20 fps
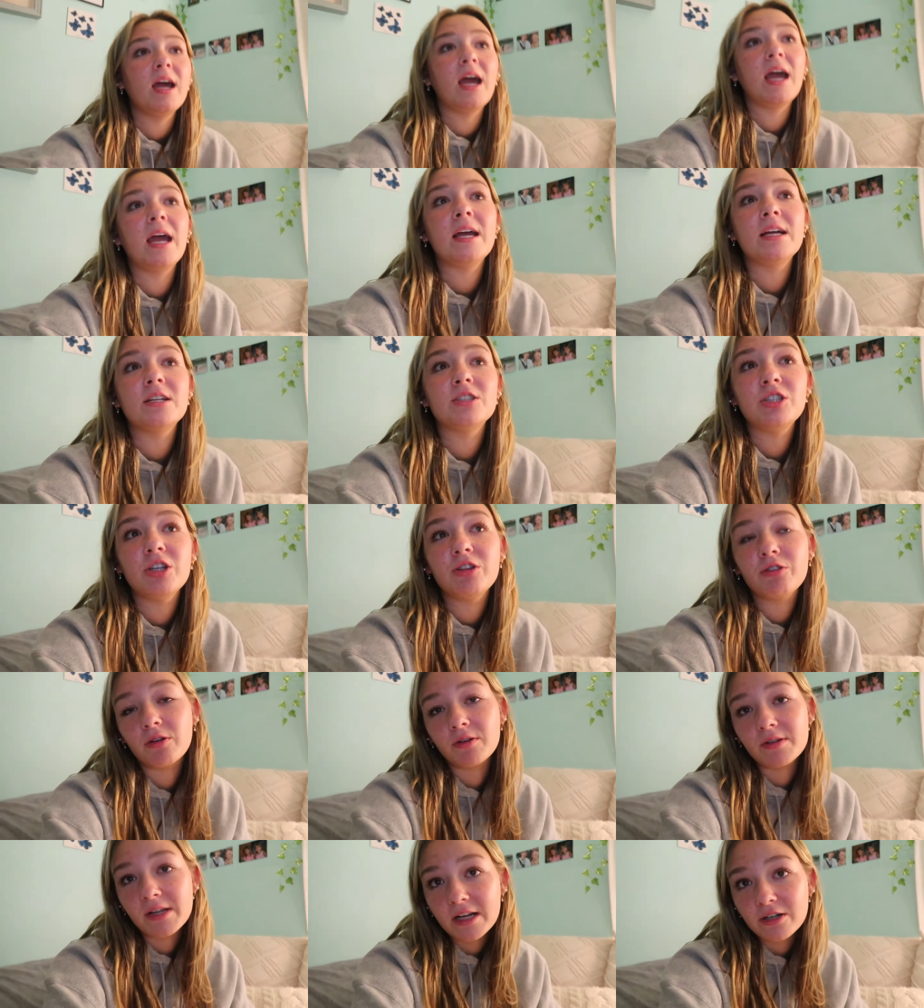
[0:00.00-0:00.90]
And she
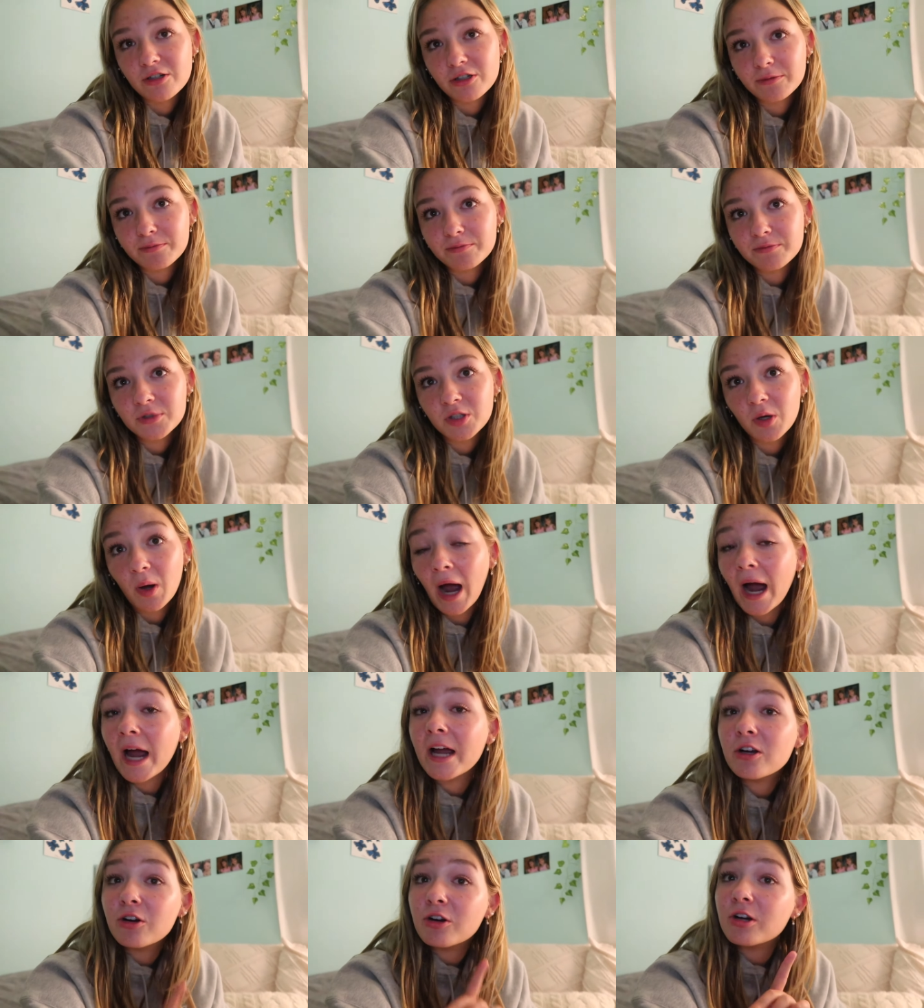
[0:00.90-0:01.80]
threw a tantrum. So
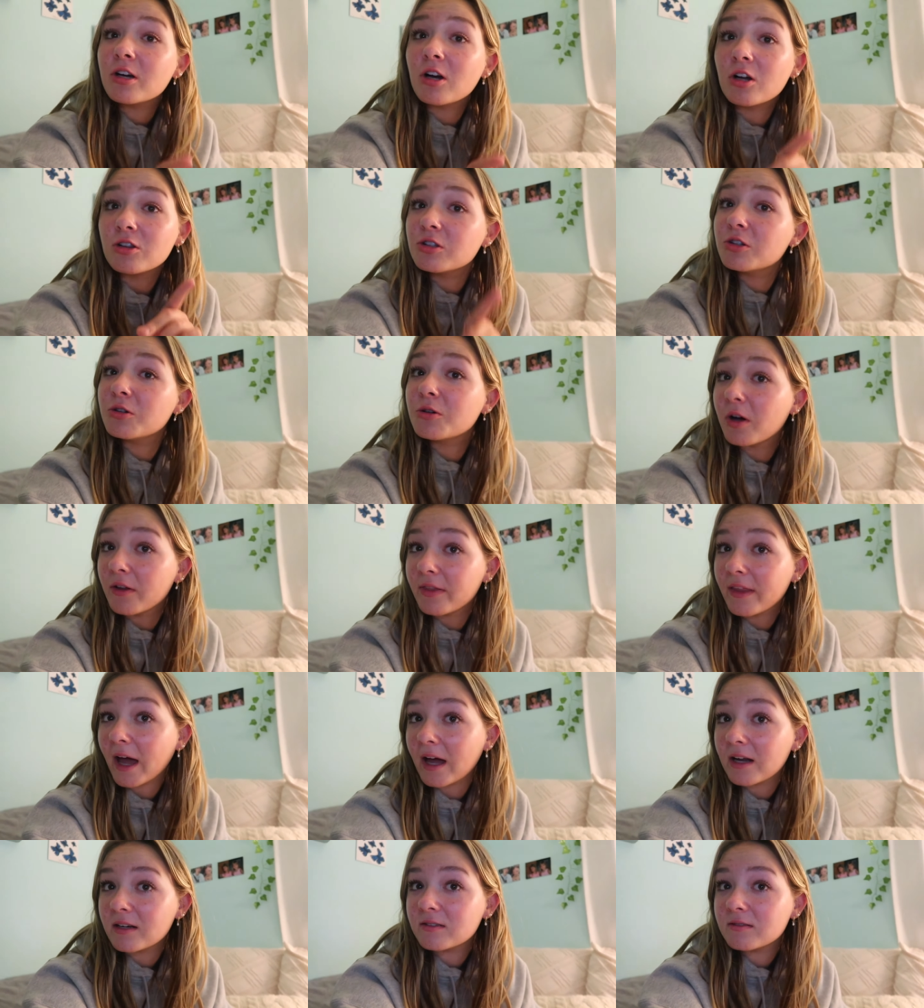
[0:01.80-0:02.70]
I agree on Luke on
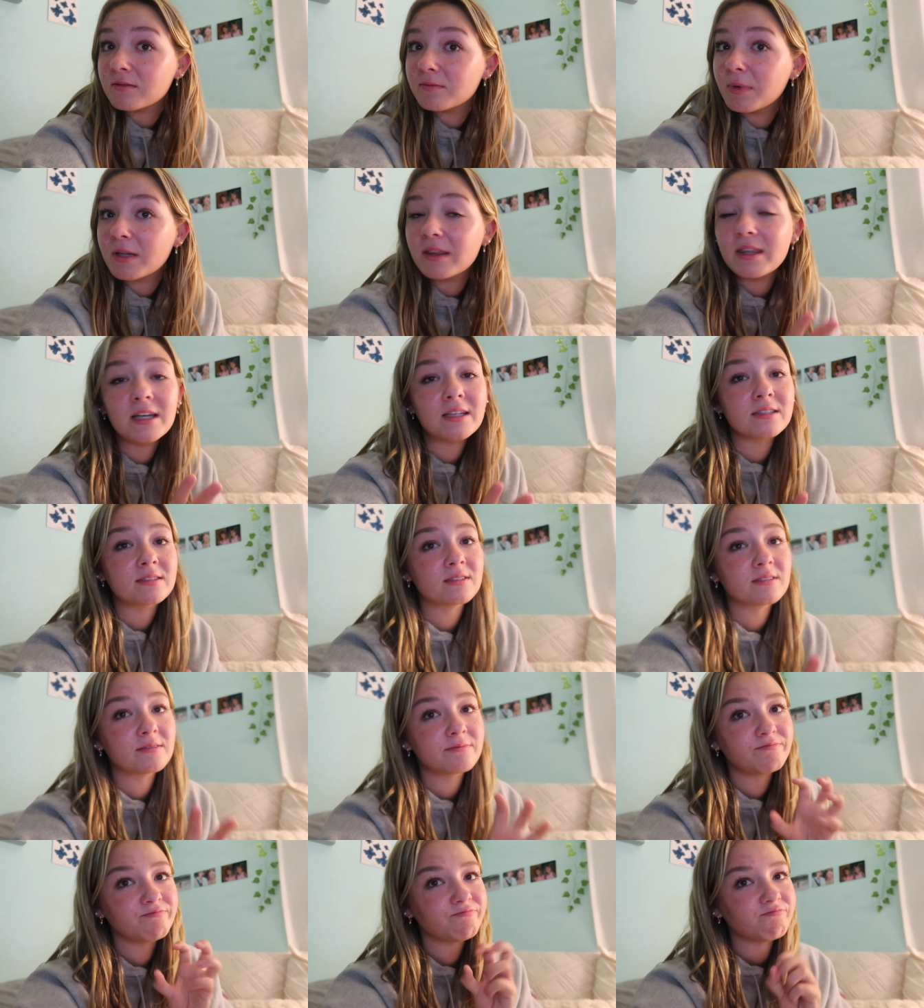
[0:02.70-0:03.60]
that. But
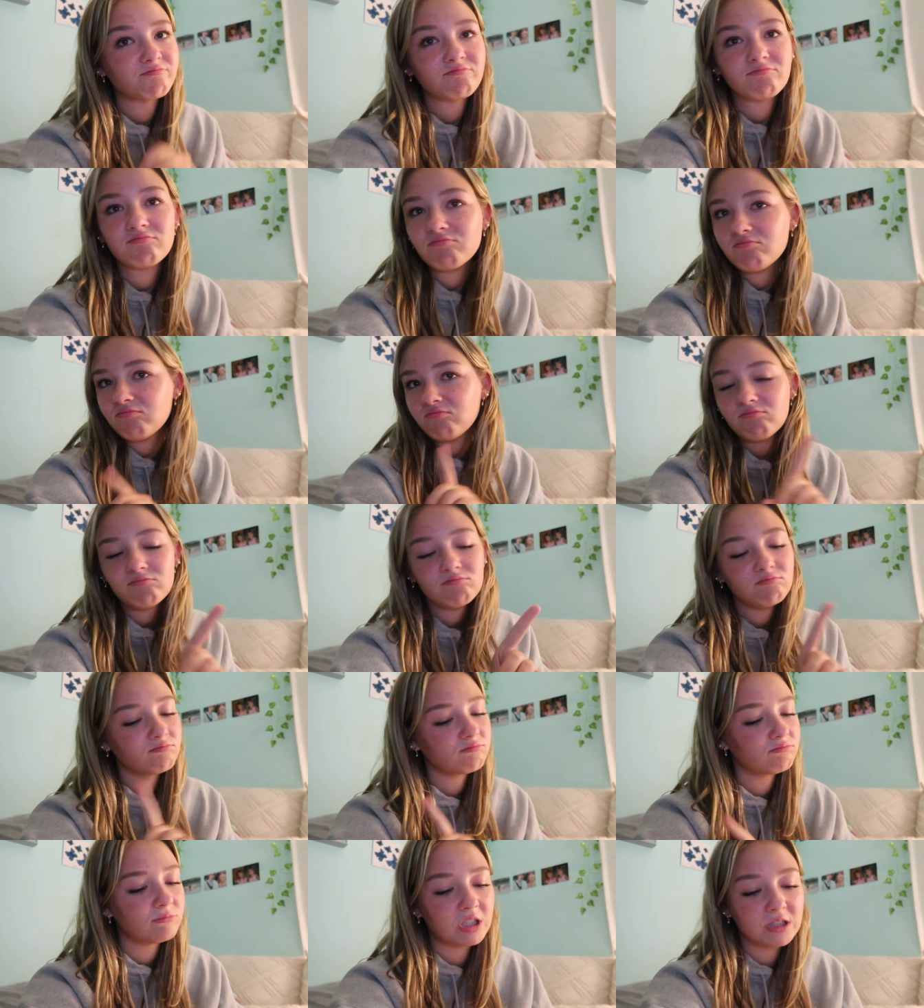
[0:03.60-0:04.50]
this
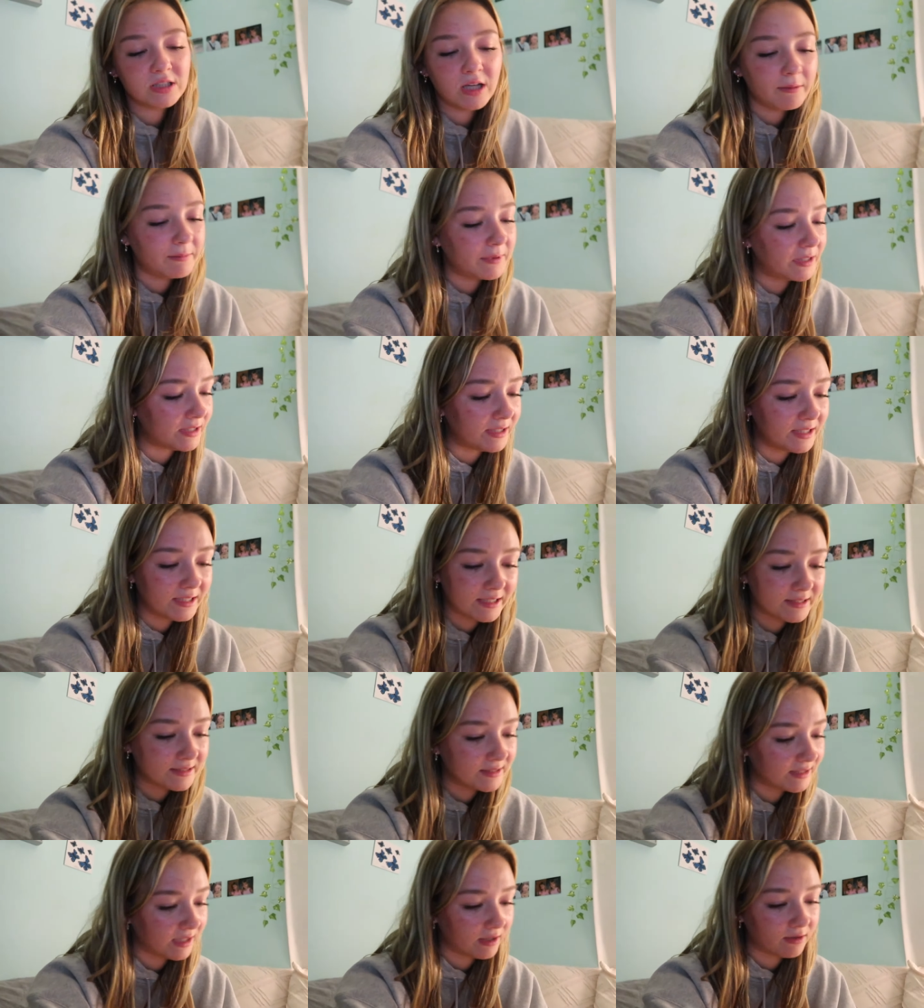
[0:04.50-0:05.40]
does not mean he
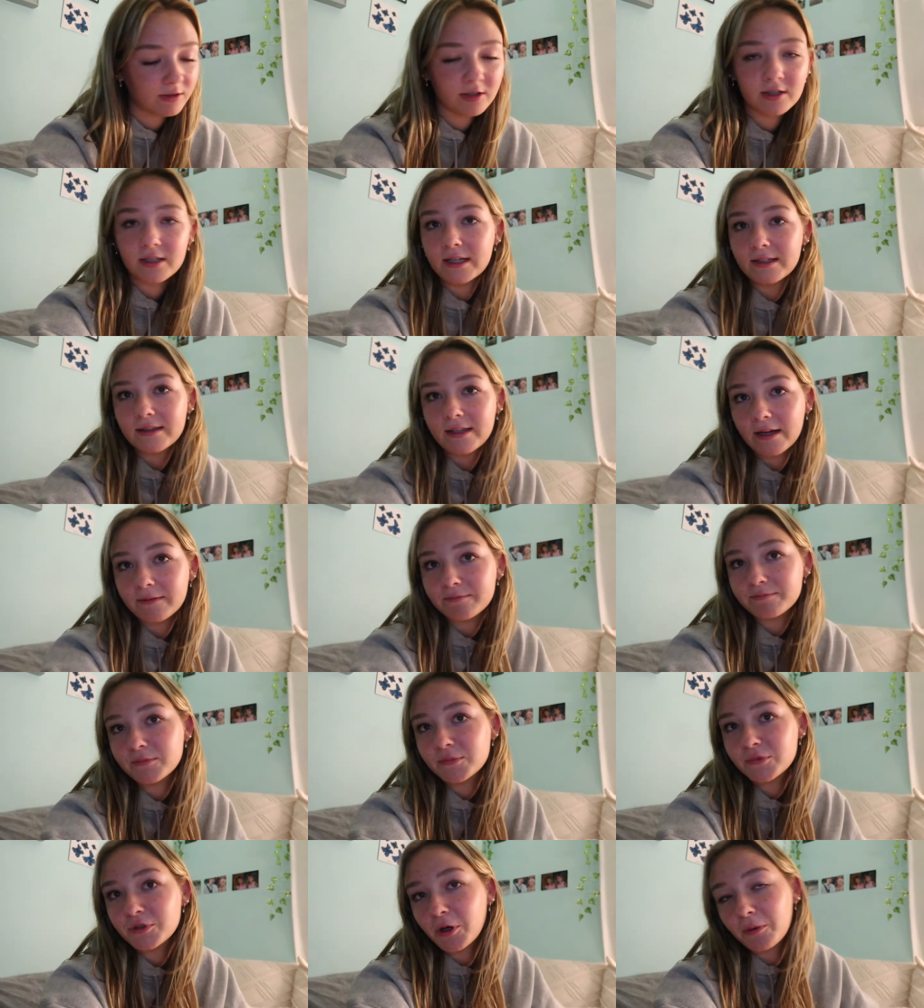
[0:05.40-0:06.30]
gets to yell at her like that.
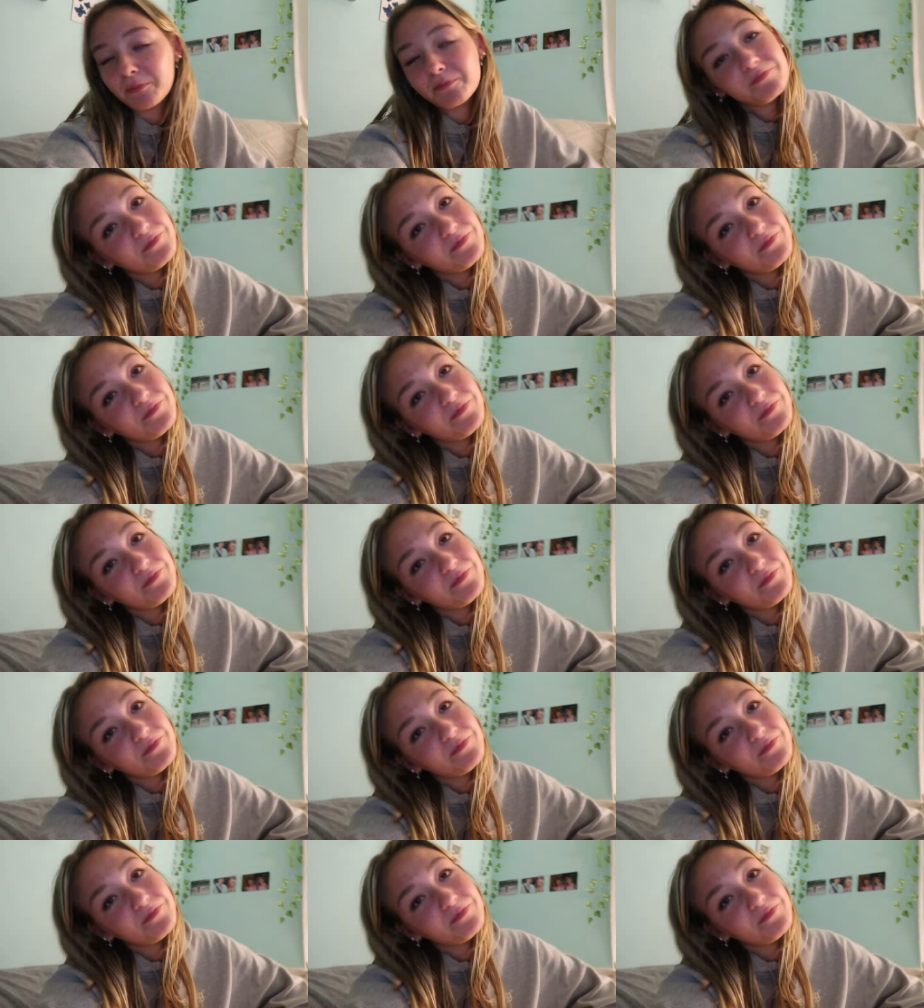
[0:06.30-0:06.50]
So,